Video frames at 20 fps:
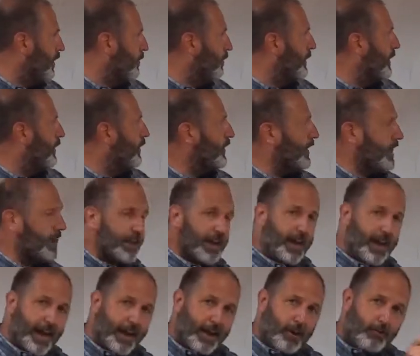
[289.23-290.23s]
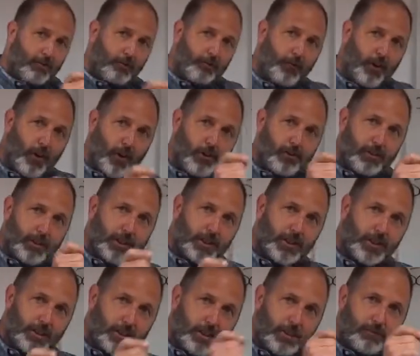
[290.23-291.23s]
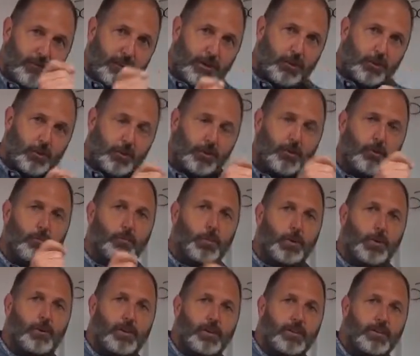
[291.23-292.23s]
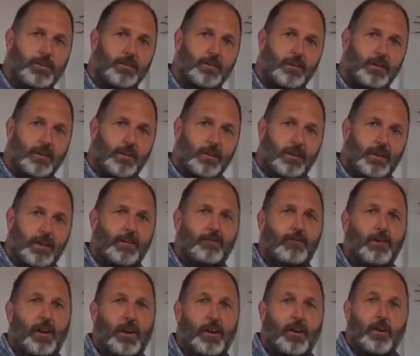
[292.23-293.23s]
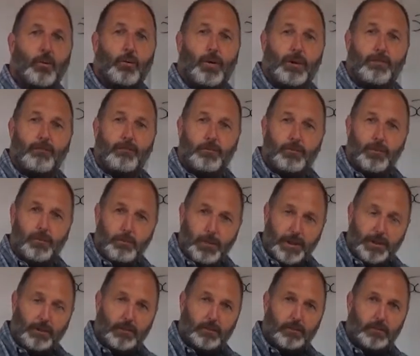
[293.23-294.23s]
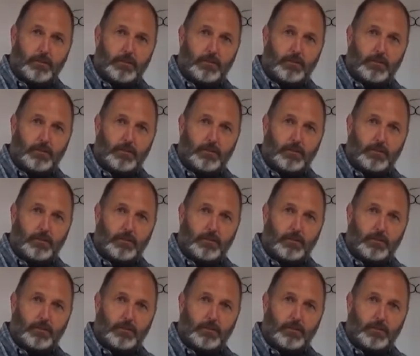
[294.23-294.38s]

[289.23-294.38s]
We're looking at how far each individual number is, if you like, away from the middle.